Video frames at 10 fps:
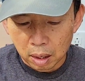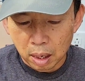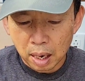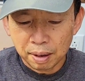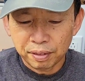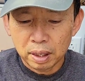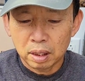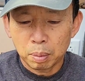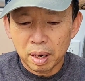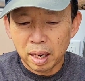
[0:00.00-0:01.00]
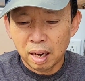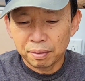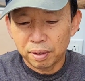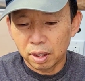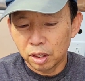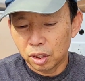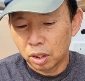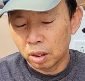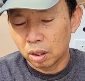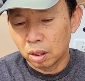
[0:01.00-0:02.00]
a half inch by half inch.
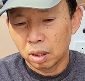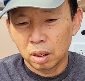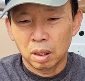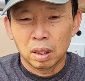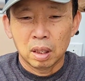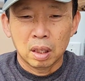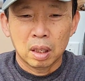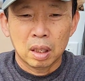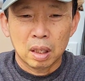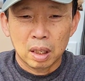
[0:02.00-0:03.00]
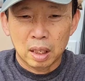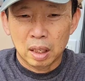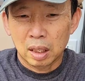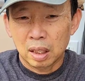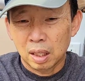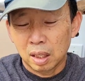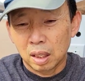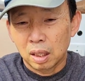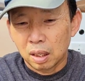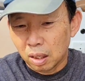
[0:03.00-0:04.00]
Okay,
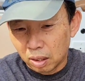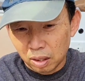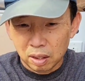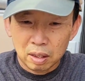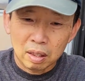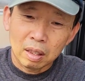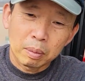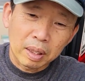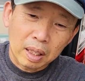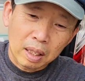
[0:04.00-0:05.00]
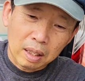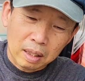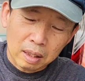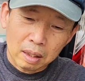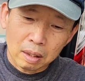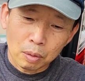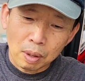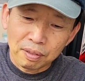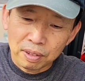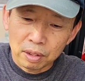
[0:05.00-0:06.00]
uh, let me get this screw
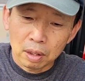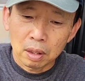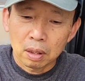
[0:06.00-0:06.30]
up first.